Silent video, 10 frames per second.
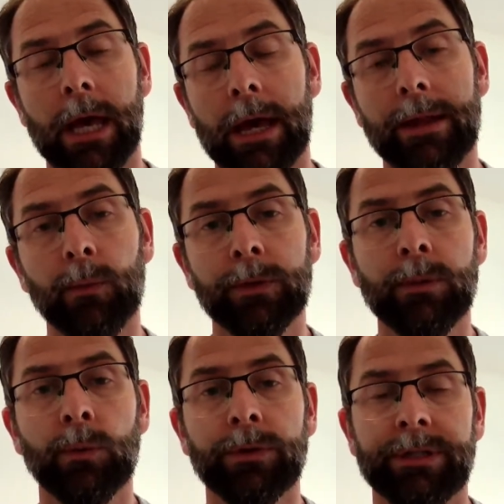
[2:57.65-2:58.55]
And then what they
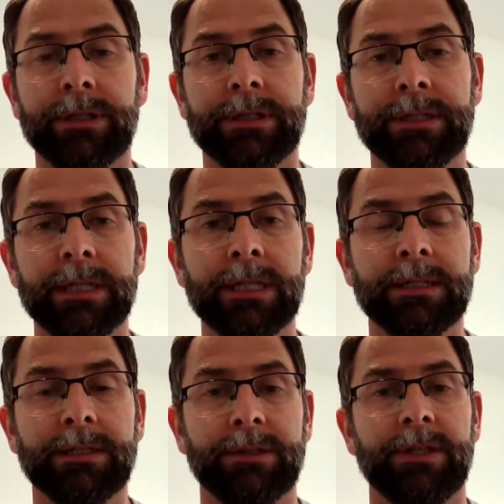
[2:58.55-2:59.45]
wanted to see
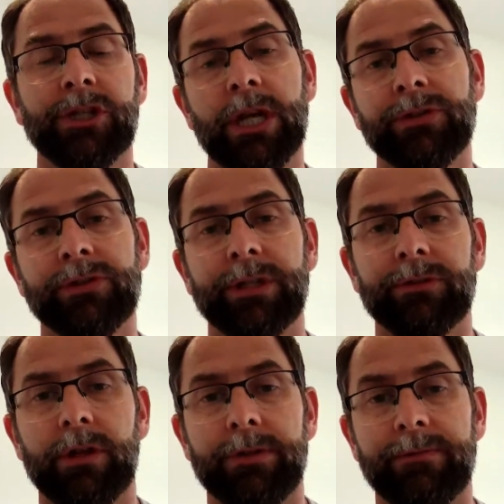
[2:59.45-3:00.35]
is, does it change
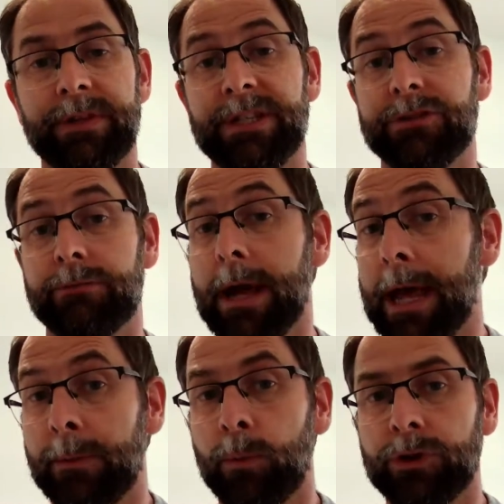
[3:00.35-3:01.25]
things like the
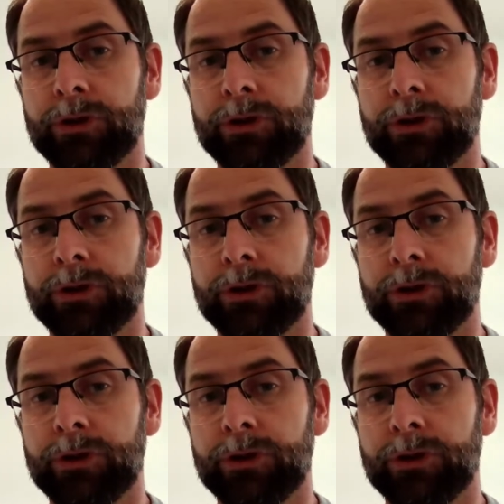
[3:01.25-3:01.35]
VISA-A, which